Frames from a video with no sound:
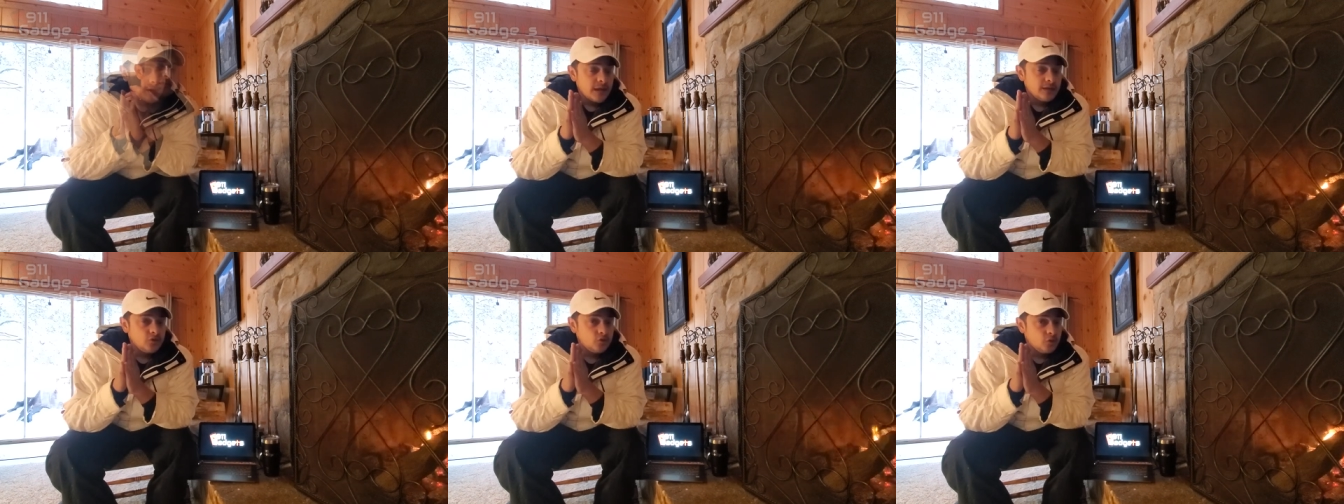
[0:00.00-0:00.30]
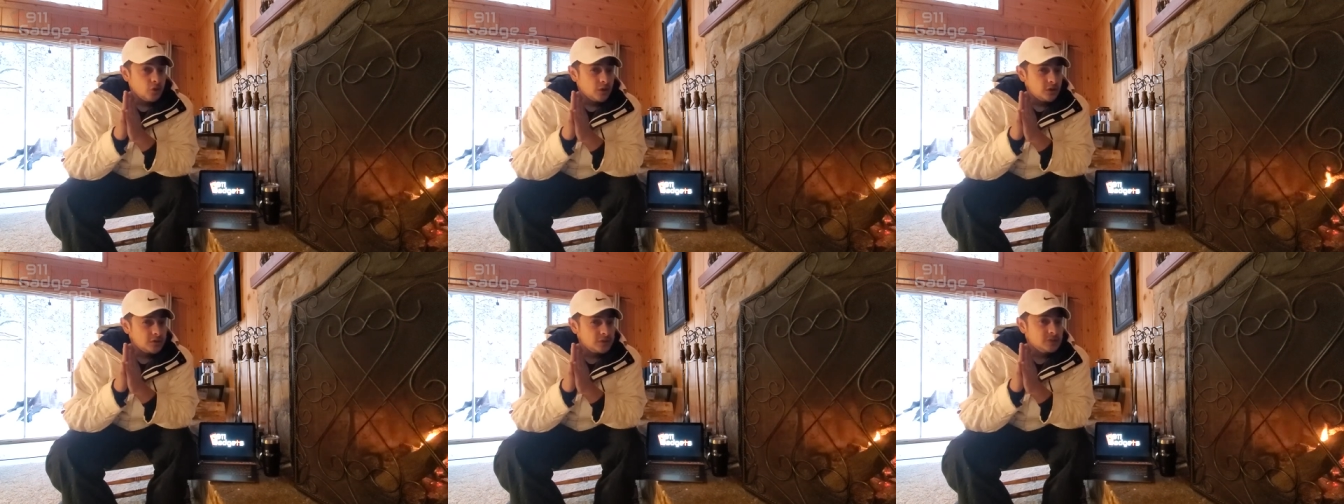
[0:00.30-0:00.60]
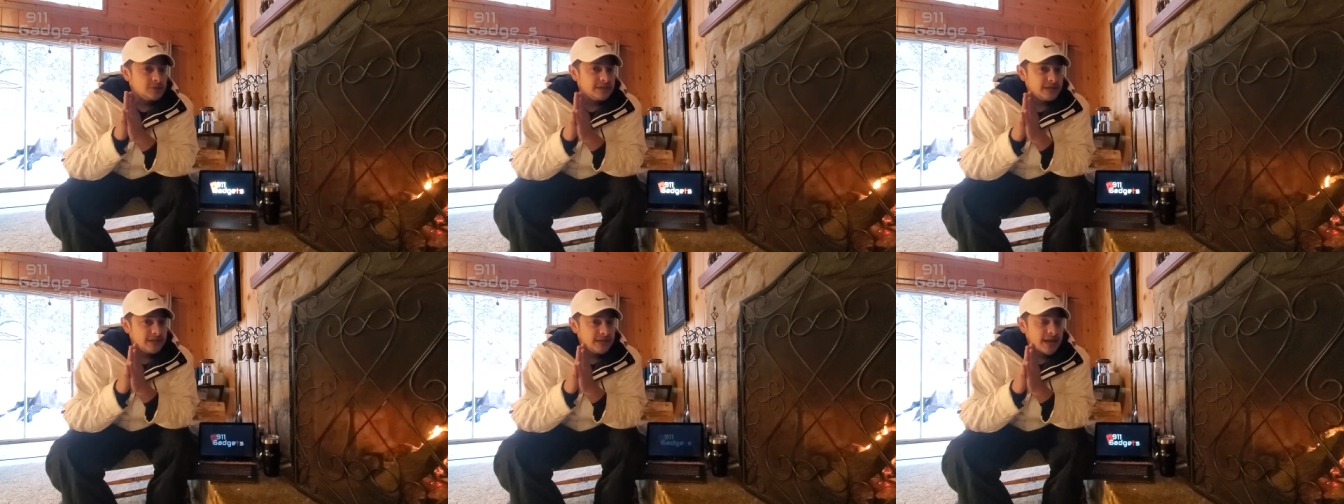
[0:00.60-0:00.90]
And you
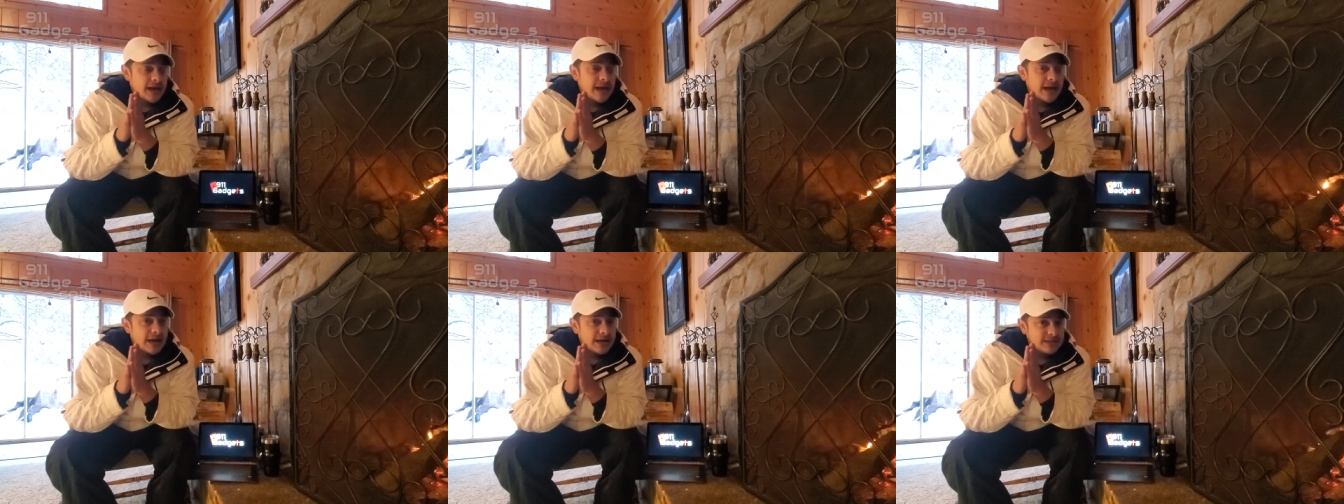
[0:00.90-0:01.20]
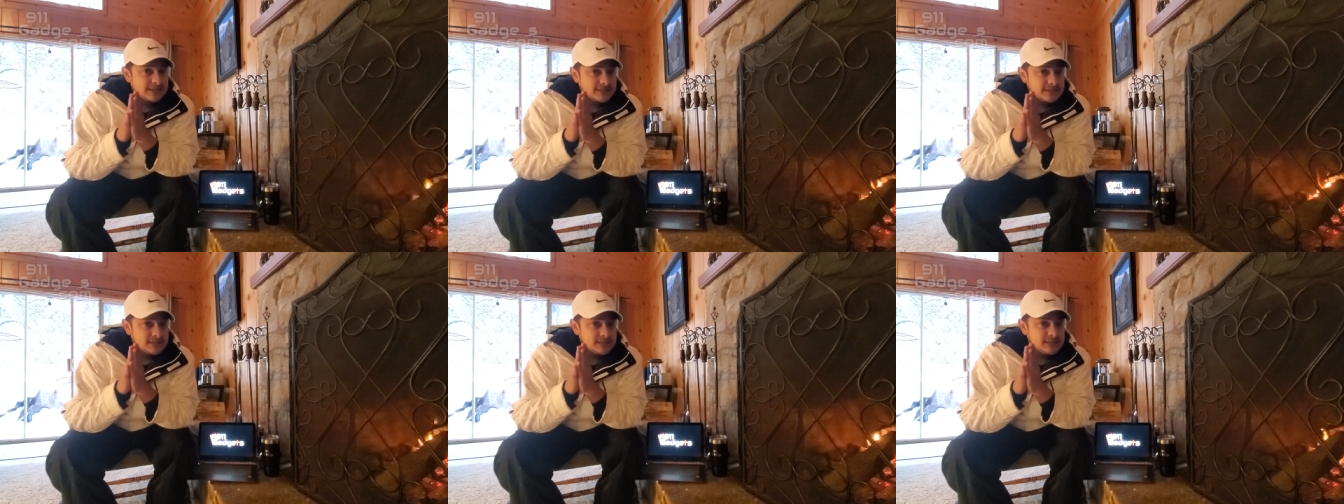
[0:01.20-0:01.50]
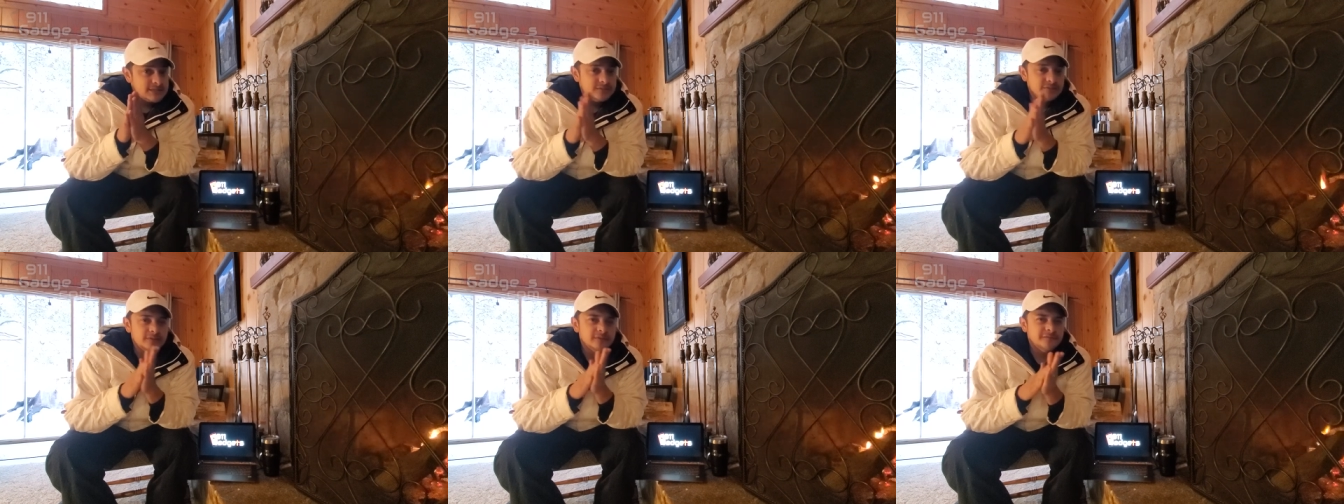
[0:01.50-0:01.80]
also get
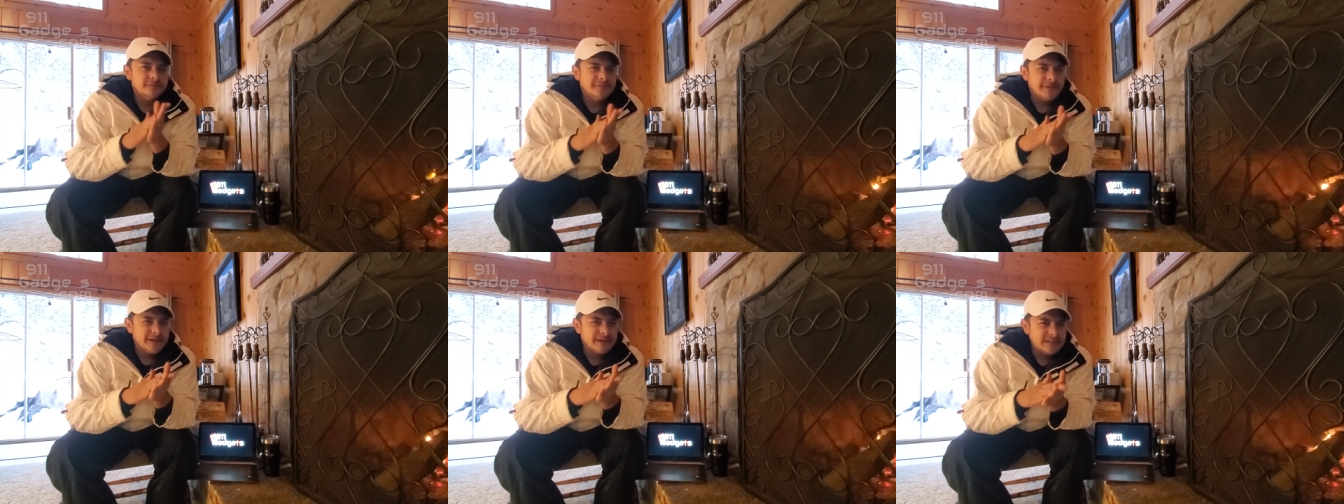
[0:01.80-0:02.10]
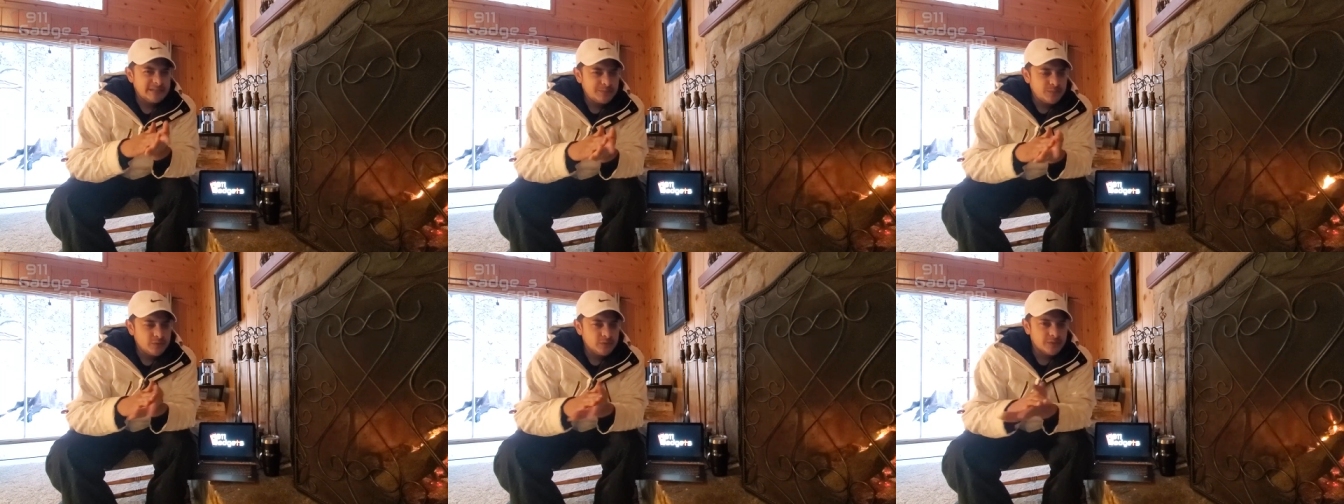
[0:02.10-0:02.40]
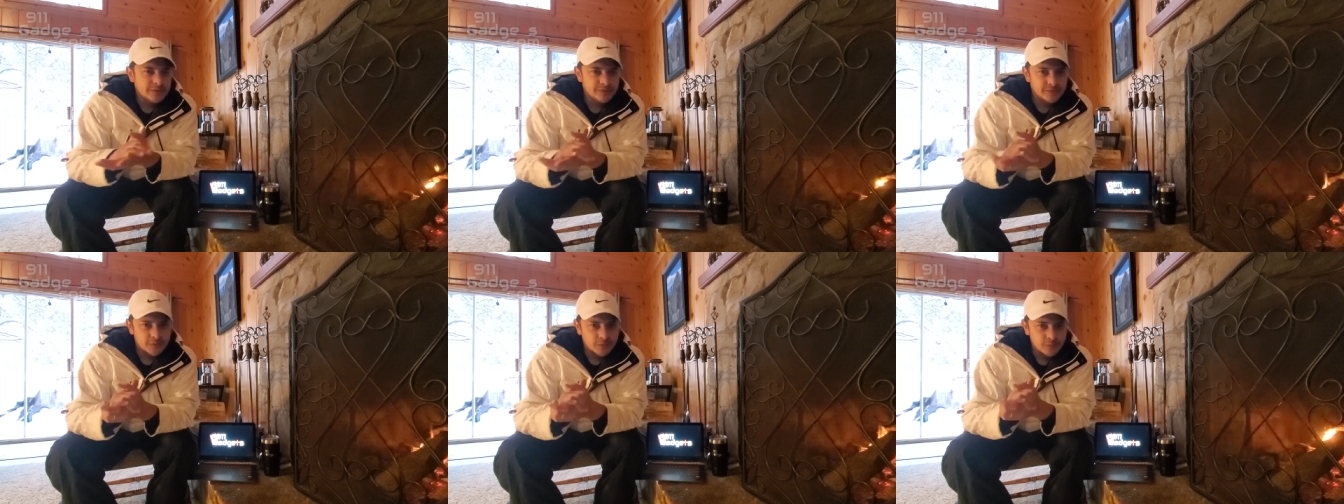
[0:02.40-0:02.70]
access to the
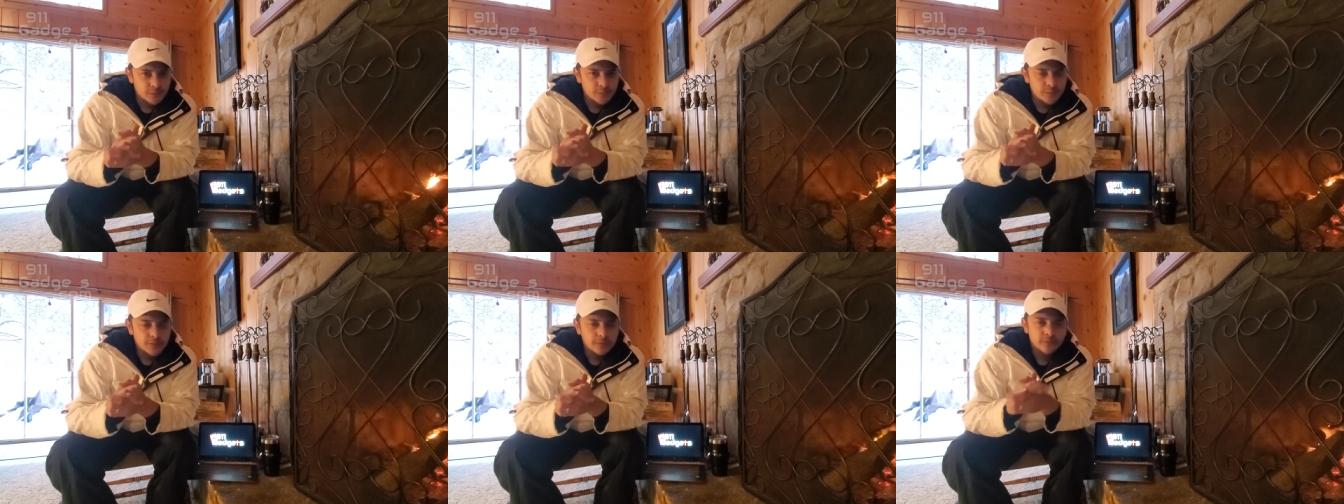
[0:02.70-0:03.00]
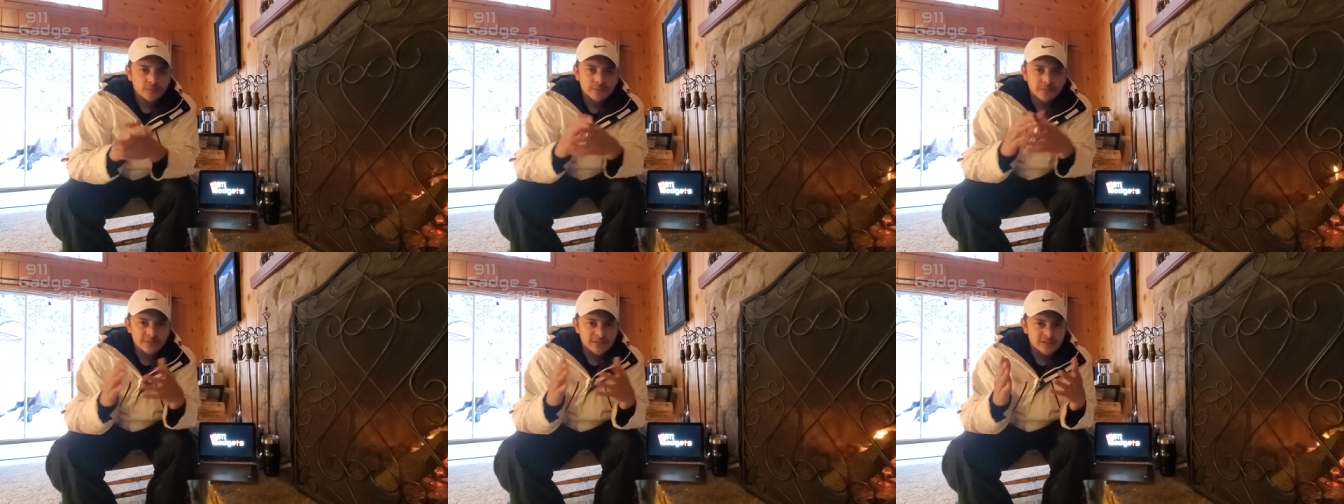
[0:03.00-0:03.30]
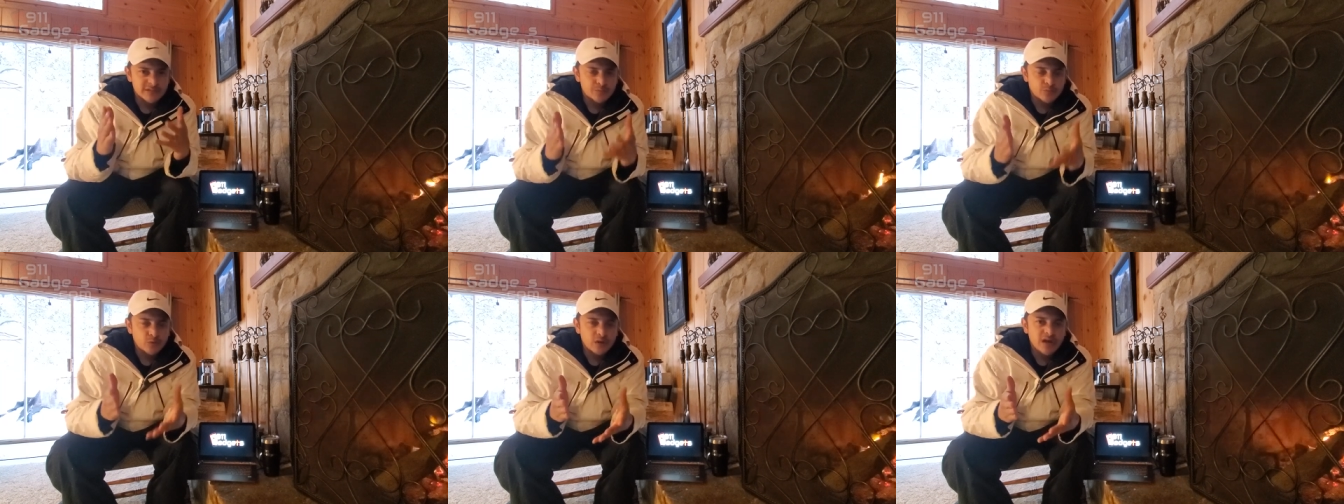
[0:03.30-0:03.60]
Facebook group, which
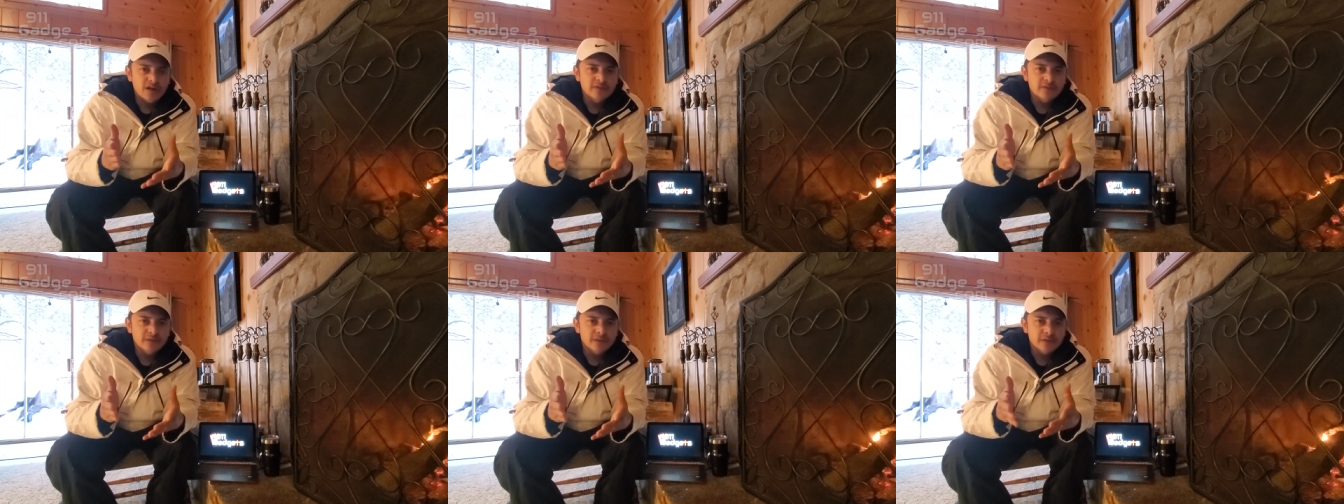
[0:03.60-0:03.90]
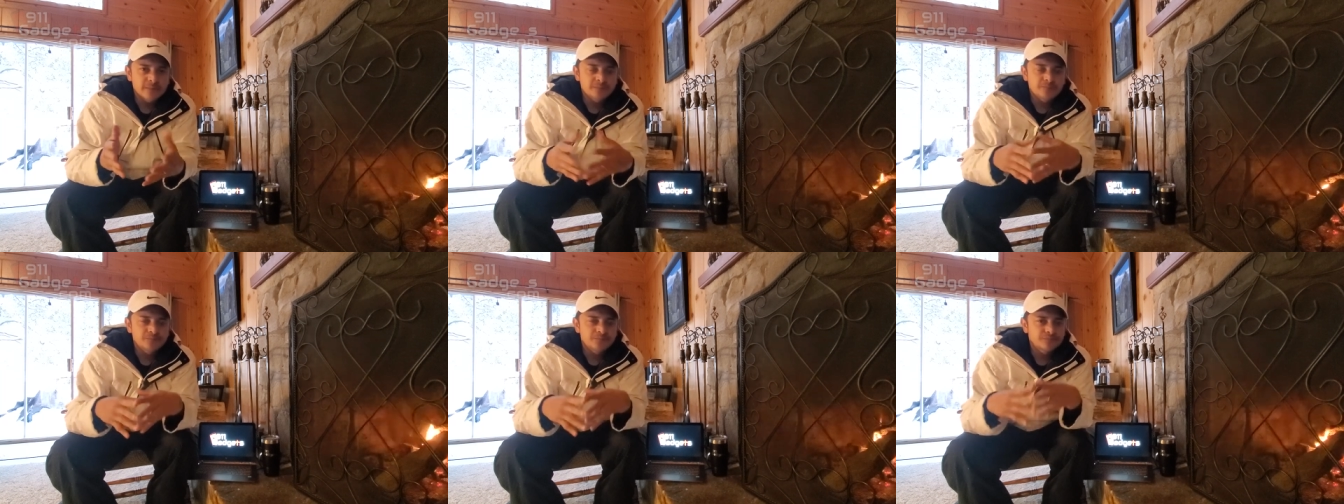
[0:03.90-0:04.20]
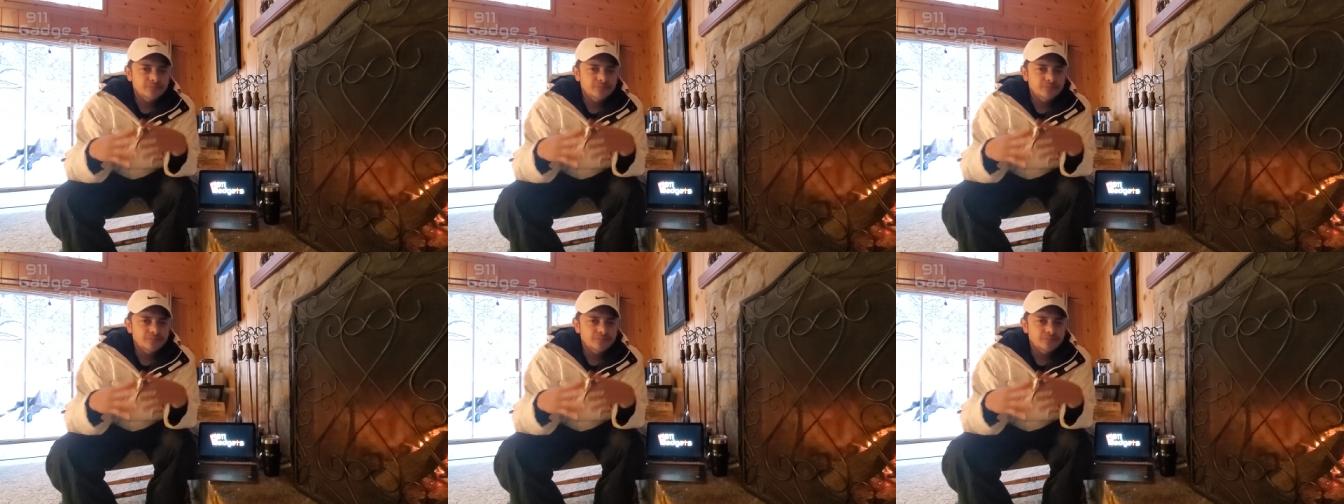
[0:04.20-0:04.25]
is private.